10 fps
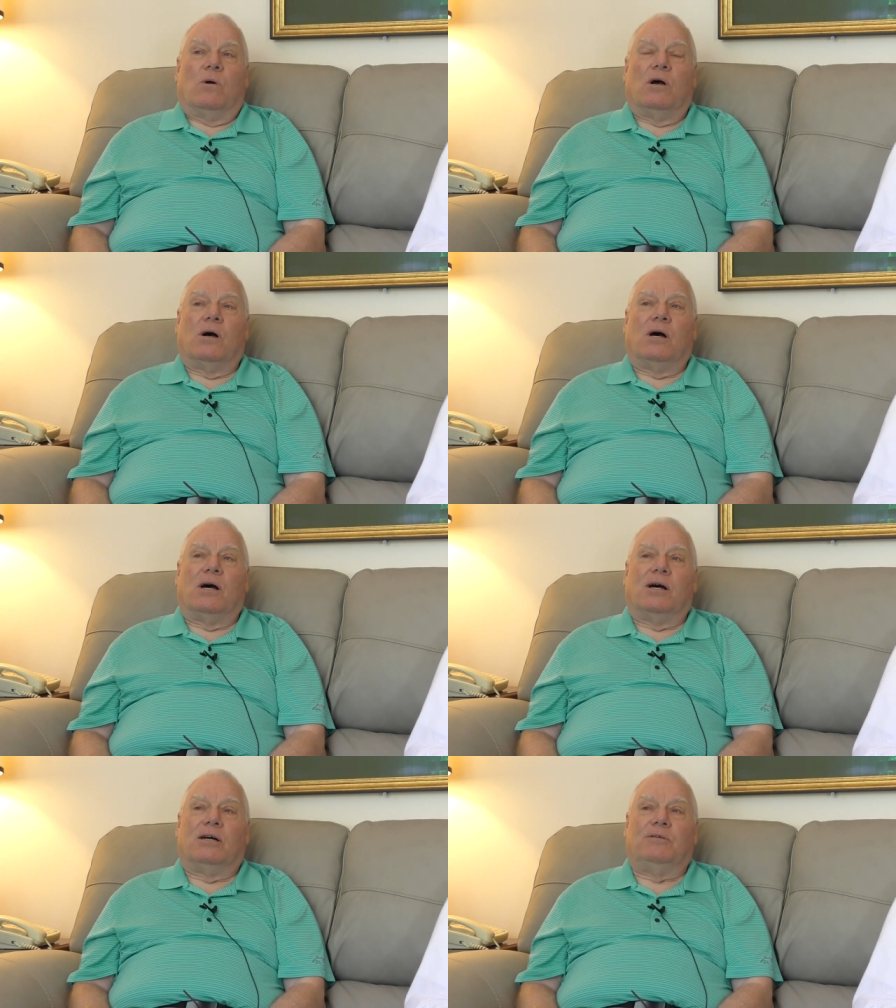Well,
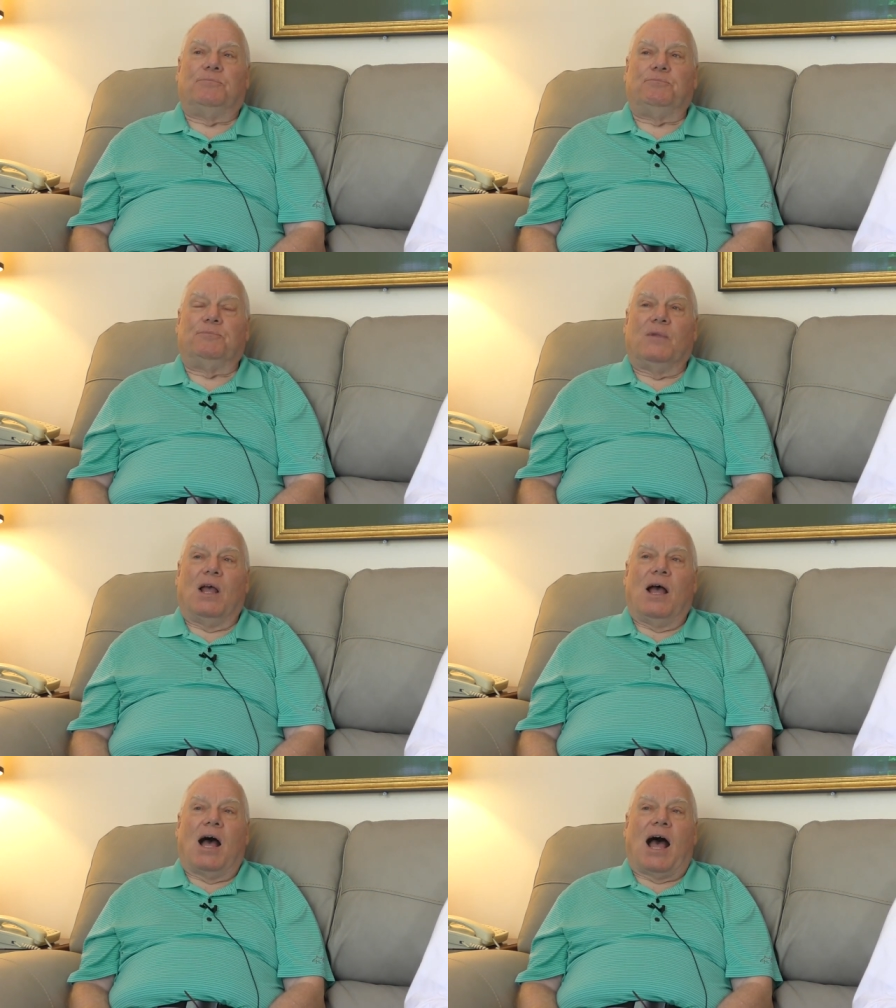uh,
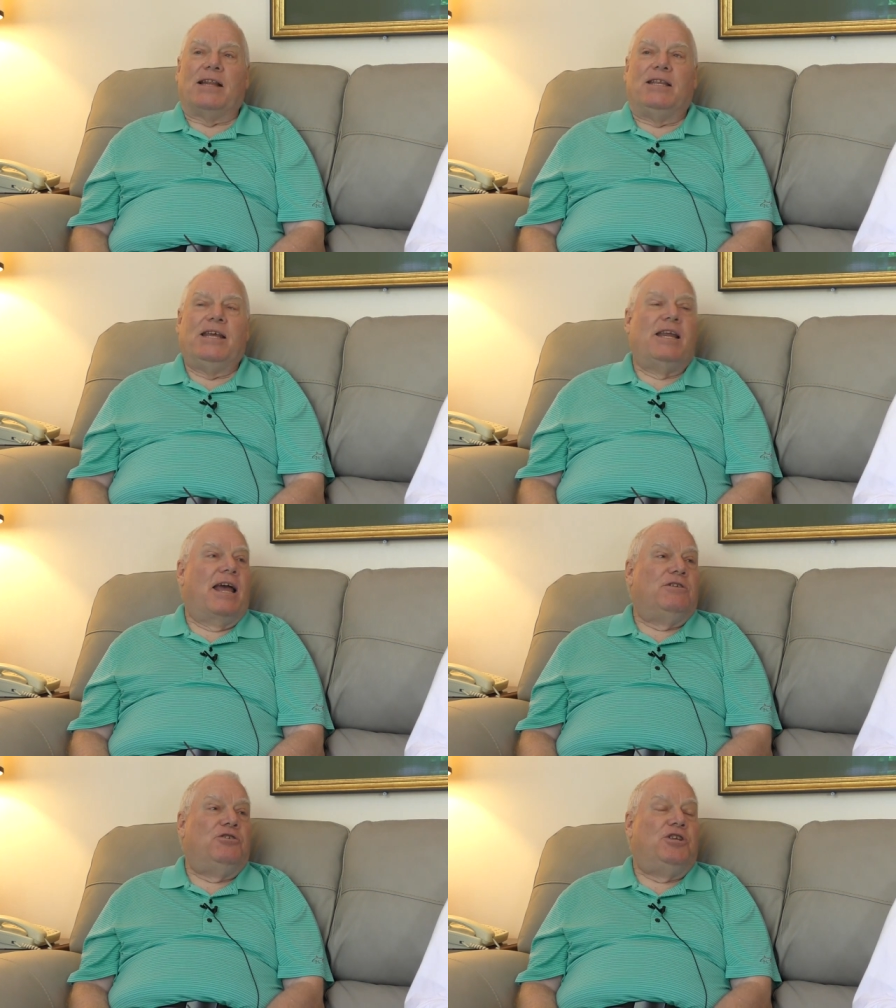I
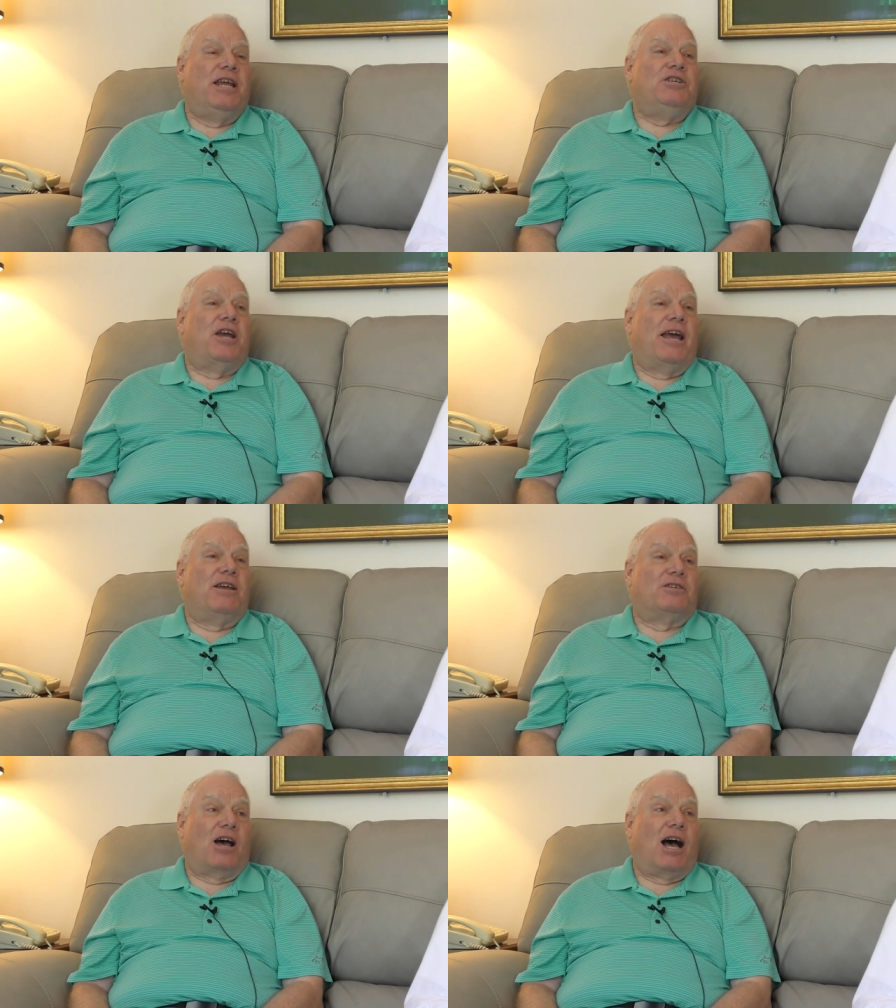DJed
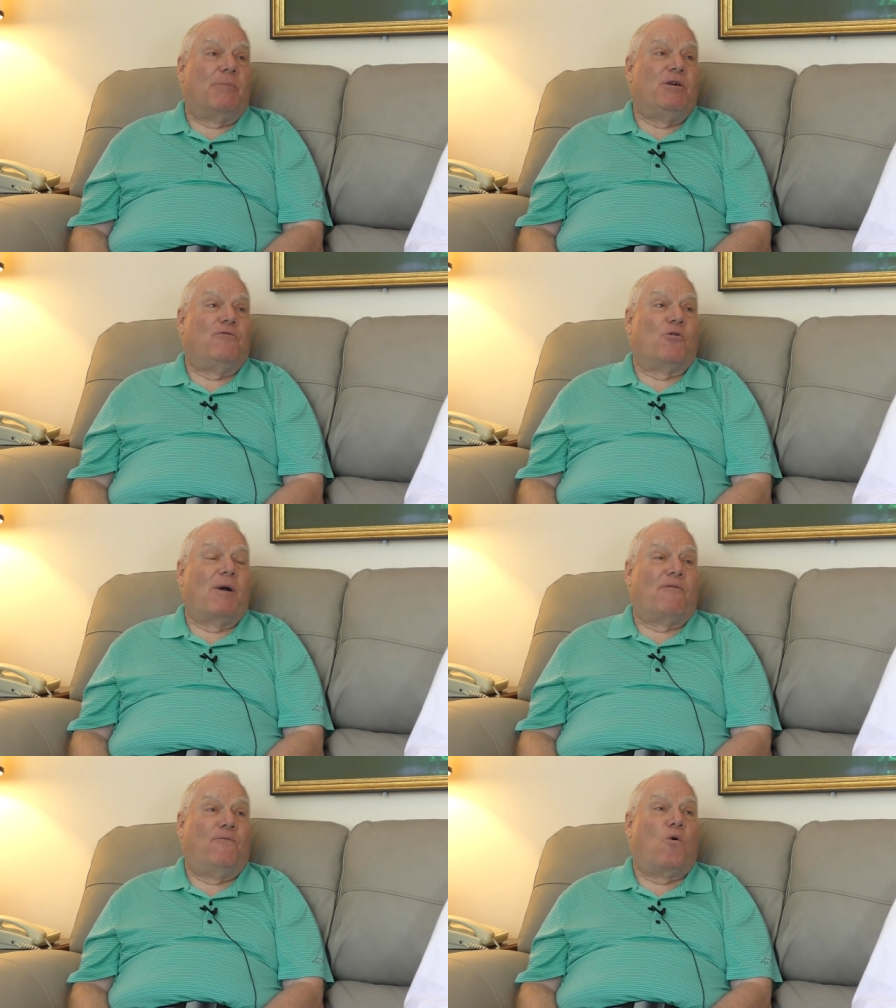dj as a hobby for
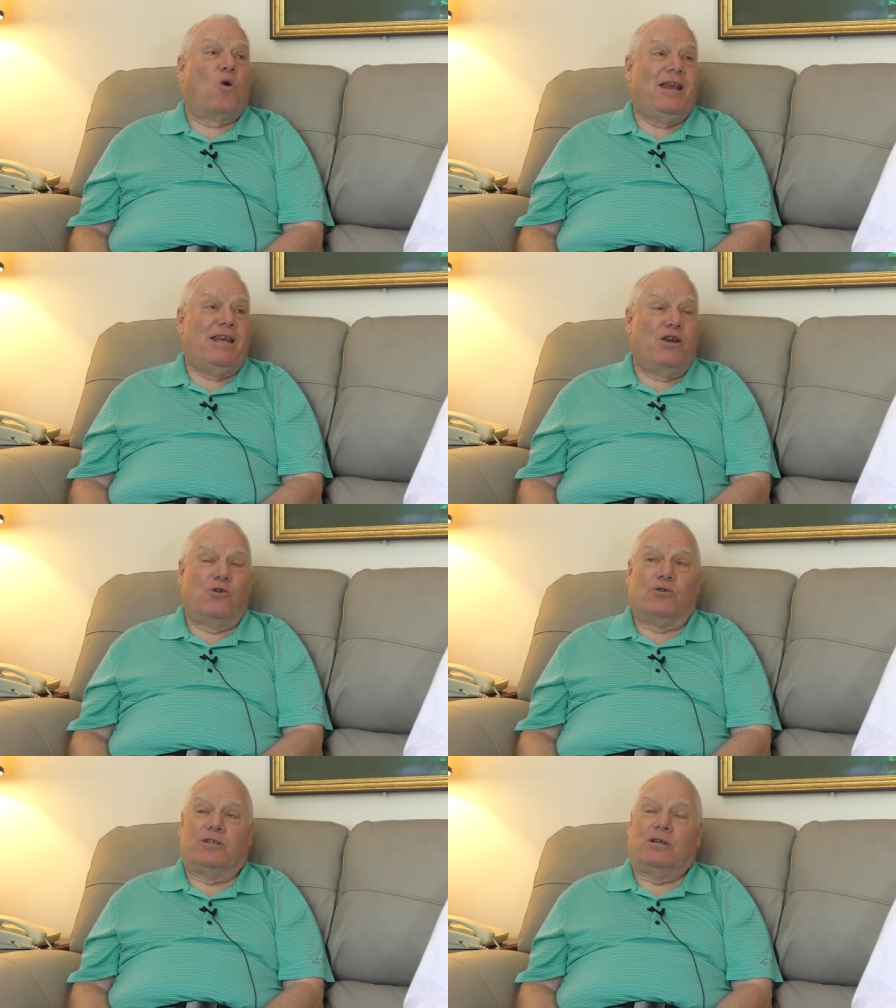about 40
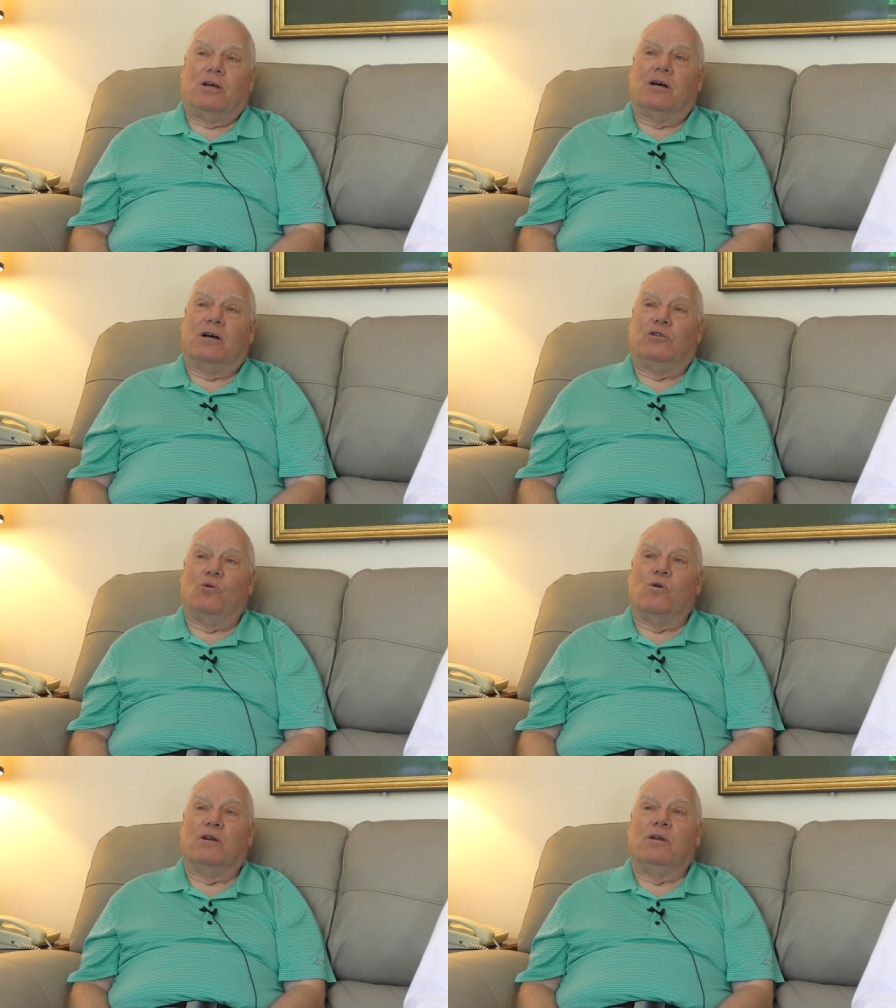years, uh,
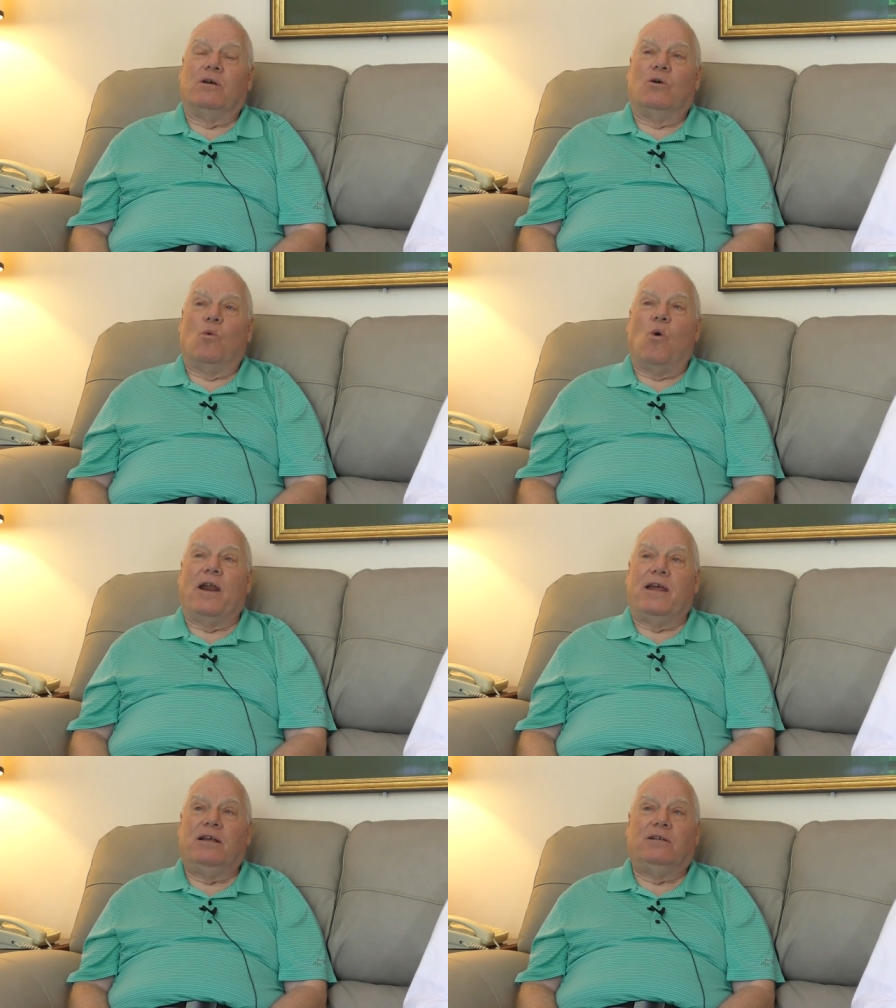doing
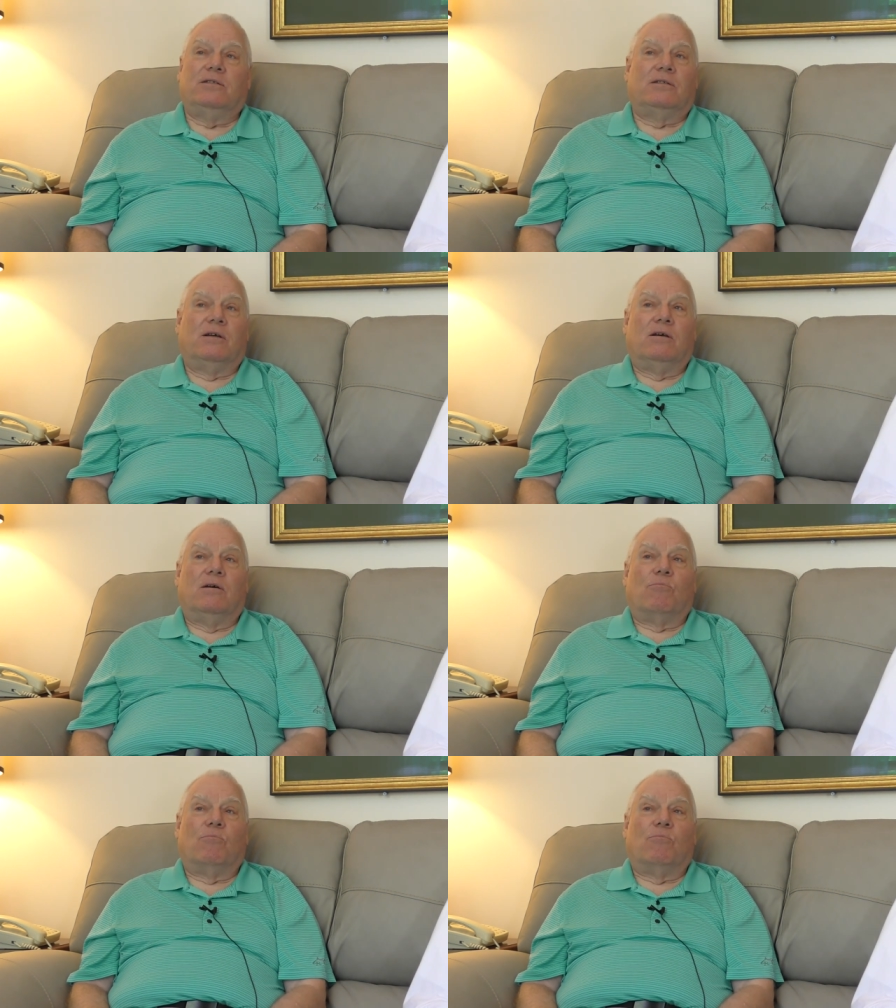weddings,